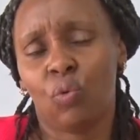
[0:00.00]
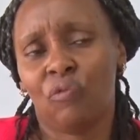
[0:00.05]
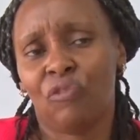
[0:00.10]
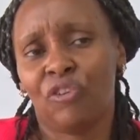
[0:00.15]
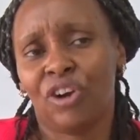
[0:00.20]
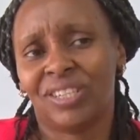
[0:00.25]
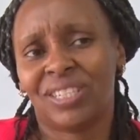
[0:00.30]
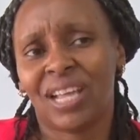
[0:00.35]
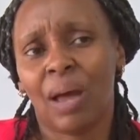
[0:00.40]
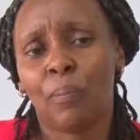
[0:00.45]

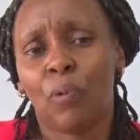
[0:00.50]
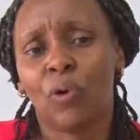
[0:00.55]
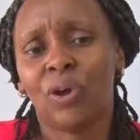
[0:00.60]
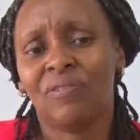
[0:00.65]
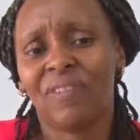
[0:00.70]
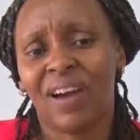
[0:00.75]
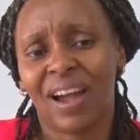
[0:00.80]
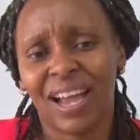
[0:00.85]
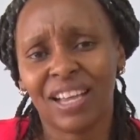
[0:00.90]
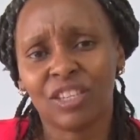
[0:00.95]
For example,
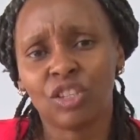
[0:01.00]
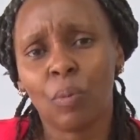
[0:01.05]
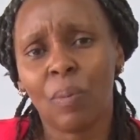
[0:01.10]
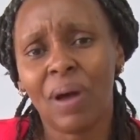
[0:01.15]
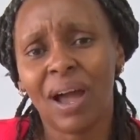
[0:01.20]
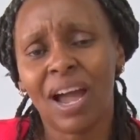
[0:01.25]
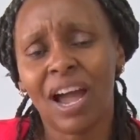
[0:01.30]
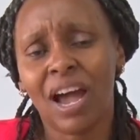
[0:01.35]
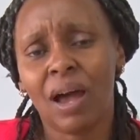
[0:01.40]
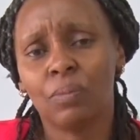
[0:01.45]
if a
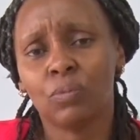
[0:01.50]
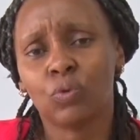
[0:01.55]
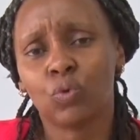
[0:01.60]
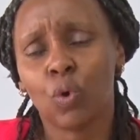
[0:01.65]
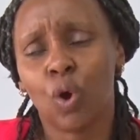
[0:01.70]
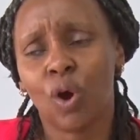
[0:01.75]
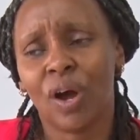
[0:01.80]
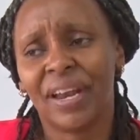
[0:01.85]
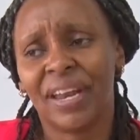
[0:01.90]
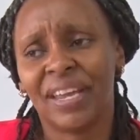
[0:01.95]
customer comes to
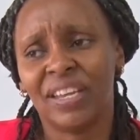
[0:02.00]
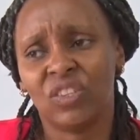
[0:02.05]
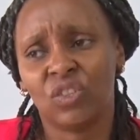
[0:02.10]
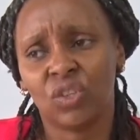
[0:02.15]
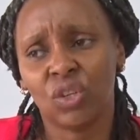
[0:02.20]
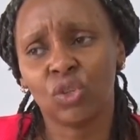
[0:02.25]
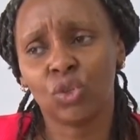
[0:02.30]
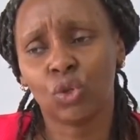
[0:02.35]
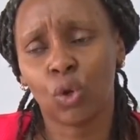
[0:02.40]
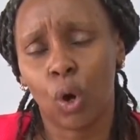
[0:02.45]

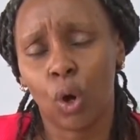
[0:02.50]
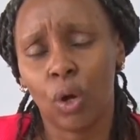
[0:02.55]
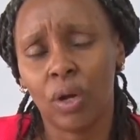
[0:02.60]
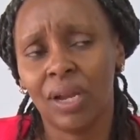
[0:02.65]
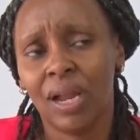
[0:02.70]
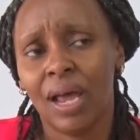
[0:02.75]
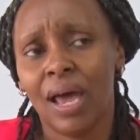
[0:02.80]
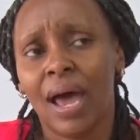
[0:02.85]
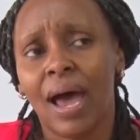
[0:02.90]
organization